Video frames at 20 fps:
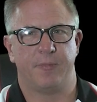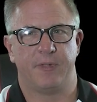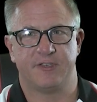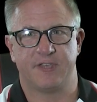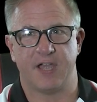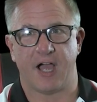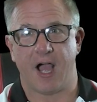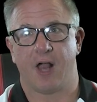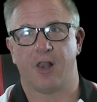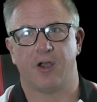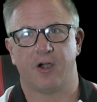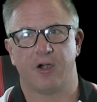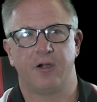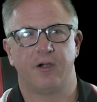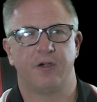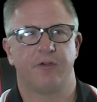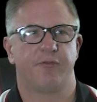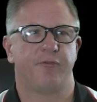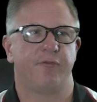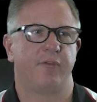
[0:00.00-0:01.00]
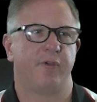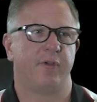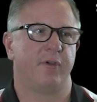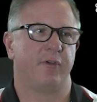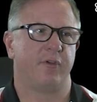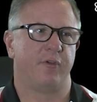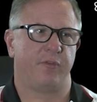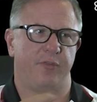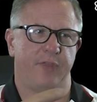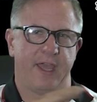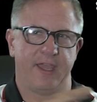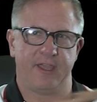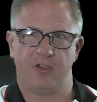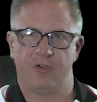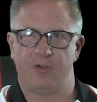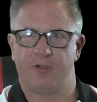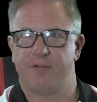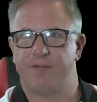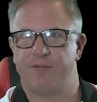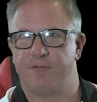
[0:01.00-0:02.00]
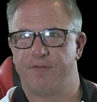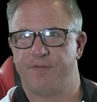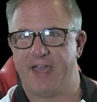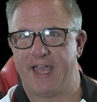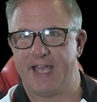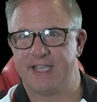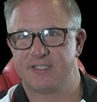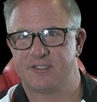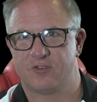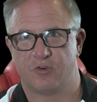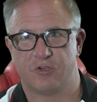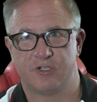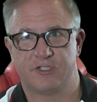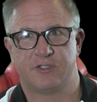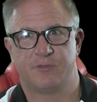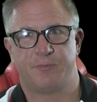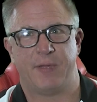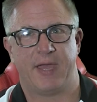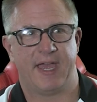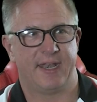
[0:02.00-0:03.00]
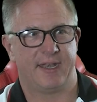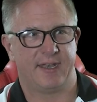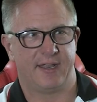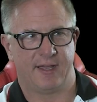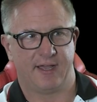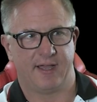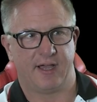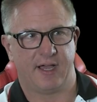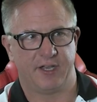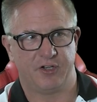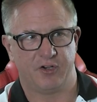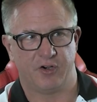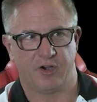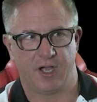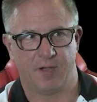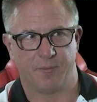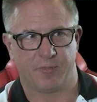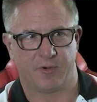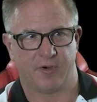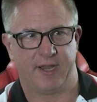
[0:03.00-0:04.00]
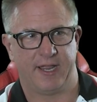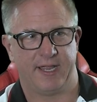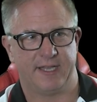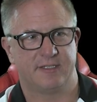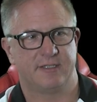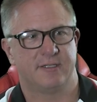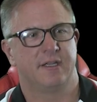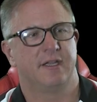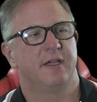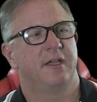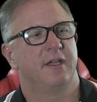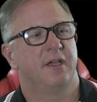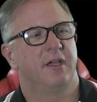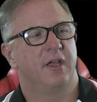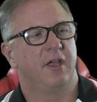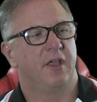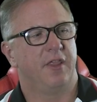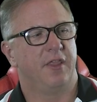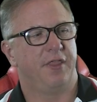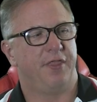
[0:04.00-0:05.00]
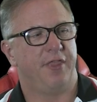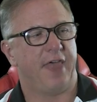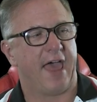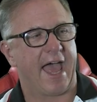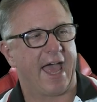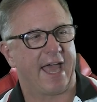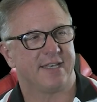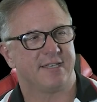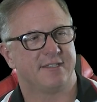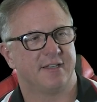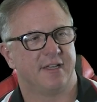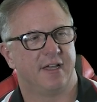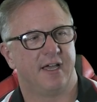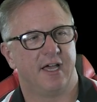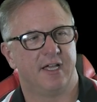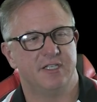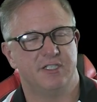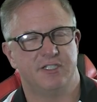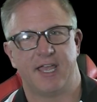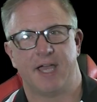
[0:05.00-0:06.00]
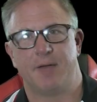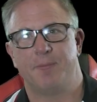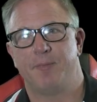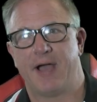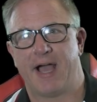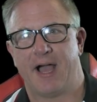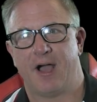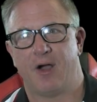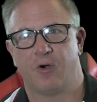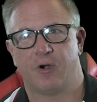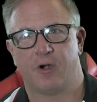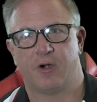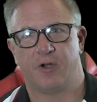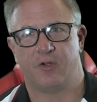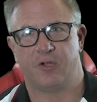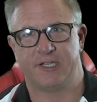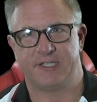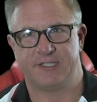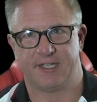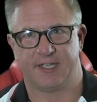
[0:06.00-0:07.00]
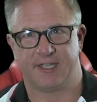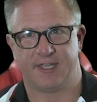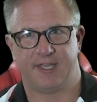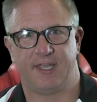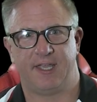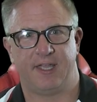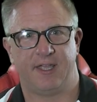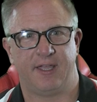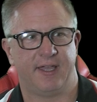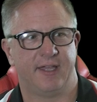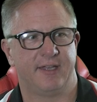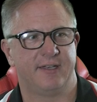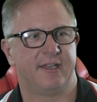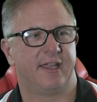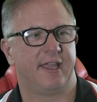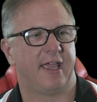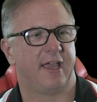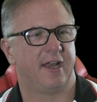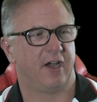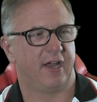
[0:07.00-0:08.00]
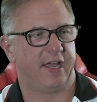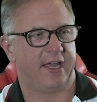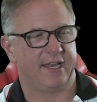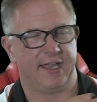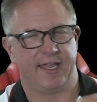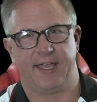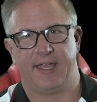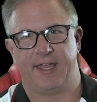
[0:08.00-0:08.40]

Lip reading: dollar that you invest or spend on your upgrades, that gem power is a key indicator.